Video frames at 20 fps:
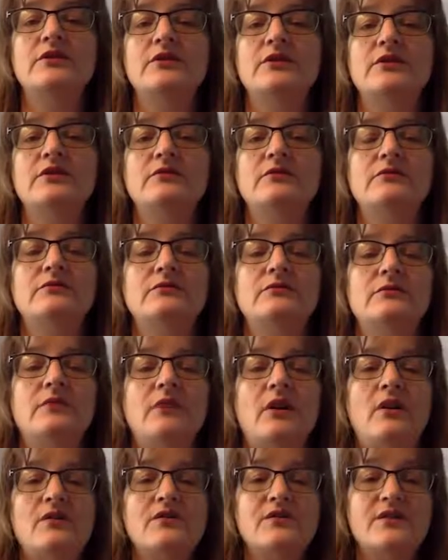you
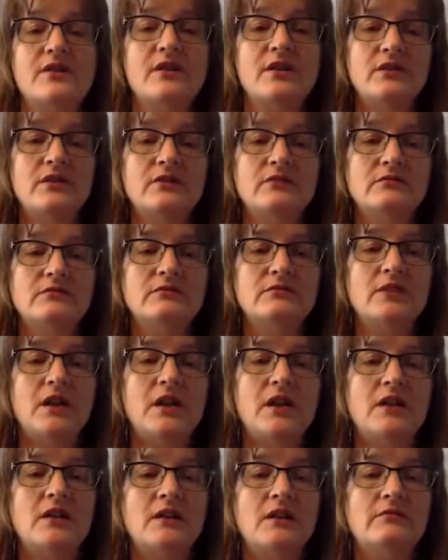also,
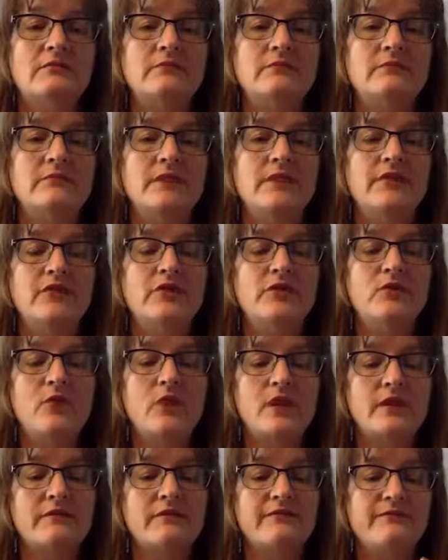if you
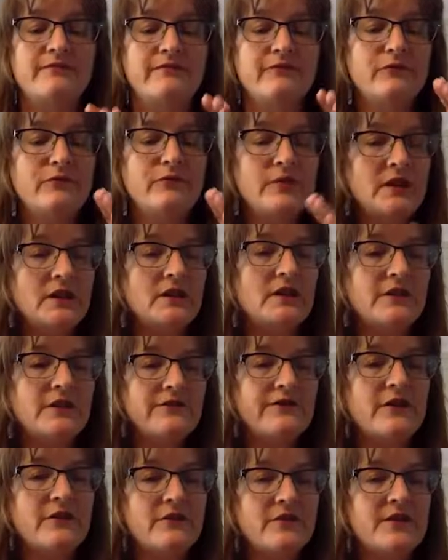want to really
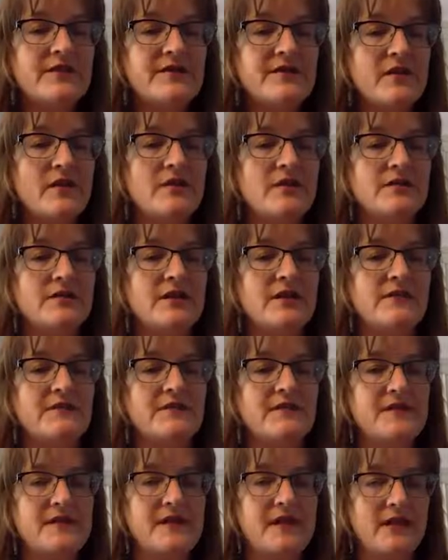focus on
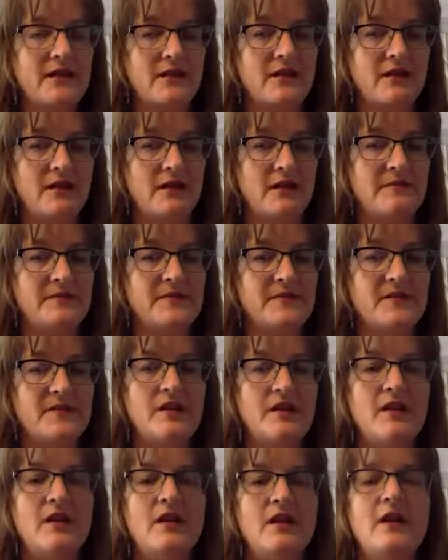DevSecOps,
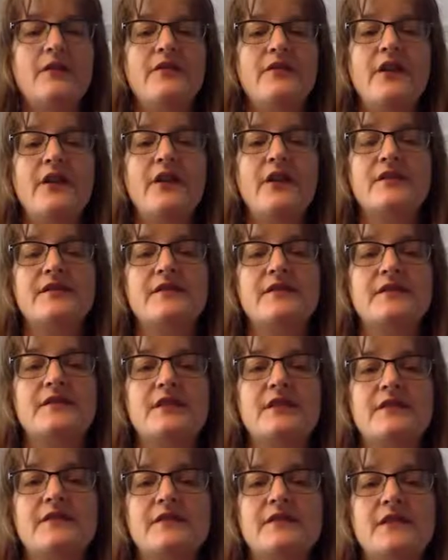there is a
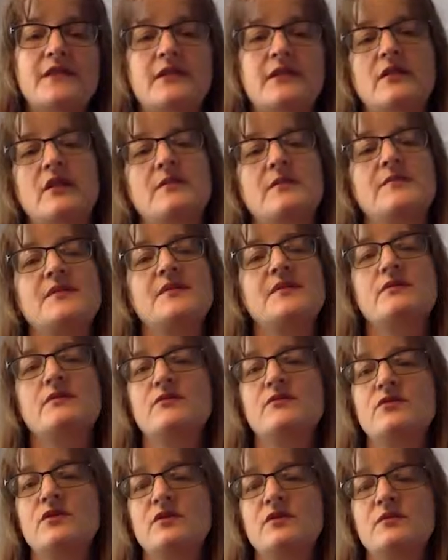DevSecOps
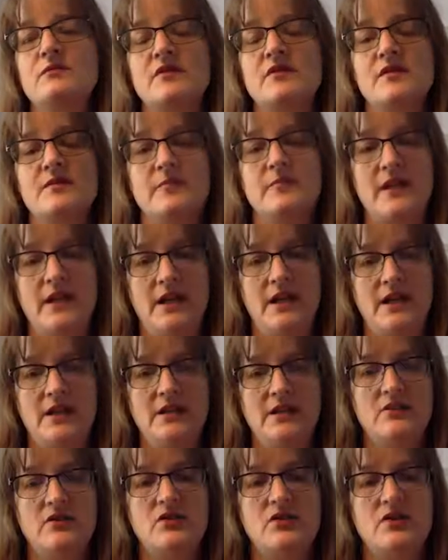solutions
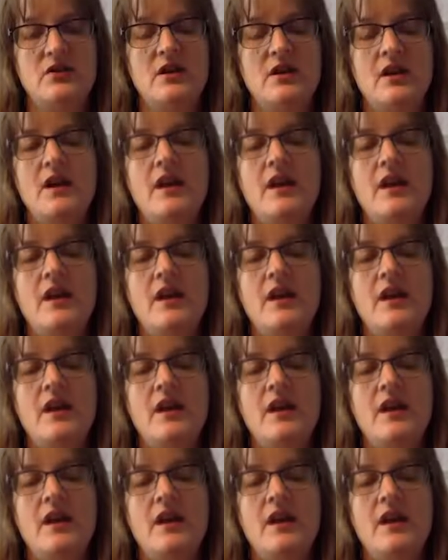page.